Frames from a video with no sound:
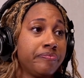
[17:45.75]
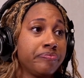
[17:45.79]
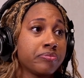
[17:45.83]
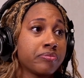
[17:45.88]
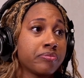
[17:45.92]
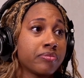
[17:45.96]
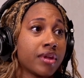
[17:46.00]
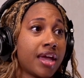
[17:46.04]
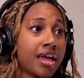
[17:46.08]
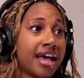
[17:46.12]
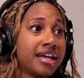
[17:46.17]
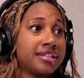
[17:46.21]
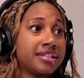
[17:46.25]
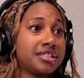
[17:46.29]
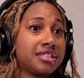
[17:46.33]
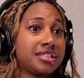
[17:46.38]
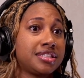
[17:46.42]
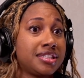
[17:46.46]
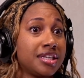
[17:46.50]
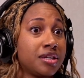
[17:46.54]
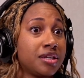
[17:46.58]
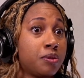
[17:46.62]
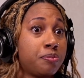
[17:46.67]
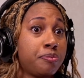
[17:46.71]
as a
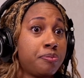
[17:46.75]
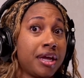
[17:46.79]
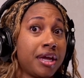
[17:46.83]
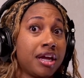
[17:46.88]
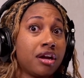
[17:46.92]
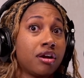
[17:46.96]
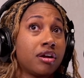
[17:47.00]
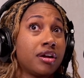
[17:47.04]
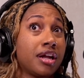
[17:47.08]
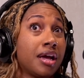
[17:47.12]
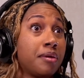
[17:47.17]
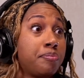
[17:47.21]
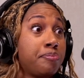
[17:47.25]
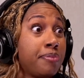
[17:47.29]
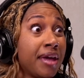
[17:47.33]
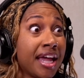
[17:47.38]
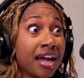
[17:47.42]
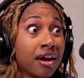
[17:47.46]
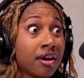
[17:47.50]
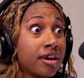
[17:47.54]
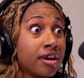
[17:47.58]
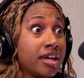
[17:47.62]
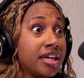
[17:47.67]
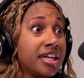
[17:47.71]
single parent, a
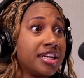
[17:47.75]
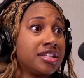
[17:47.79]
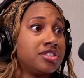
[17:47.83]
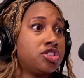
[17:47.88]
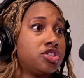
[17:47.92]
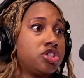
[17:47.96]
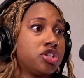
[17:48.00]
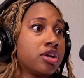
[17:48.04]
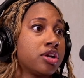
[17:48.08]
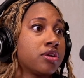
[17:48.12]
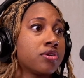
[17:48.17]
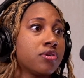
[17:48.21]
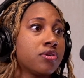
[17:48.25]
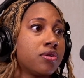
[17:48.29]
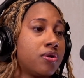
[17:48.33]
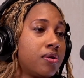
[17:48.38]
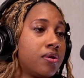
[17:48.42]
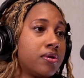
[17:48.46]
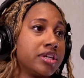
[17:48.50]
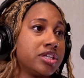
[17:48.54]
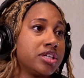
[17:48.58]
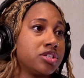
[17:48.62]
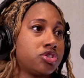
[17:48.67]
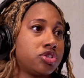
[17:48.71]
parent in general,
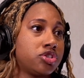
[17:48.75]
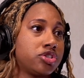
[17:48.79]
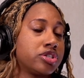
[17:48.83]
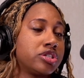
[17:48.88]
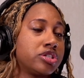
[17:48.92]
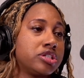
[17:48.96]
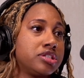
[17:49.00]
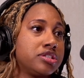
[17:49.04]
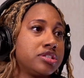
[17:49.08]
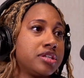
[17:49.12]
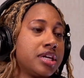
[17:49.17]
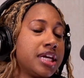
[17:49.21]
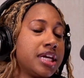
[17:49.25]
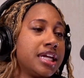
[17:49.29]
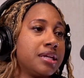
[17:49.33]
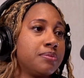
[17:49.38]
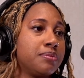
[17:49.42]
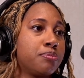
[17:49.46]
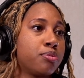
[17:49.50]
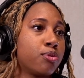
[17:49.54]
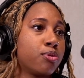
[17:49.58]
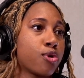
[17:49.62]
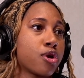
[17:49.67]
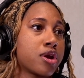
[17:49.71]
is just
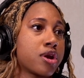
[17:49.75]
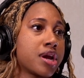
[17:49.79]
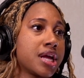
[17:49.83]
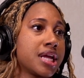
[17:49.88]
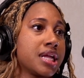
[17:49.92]
important.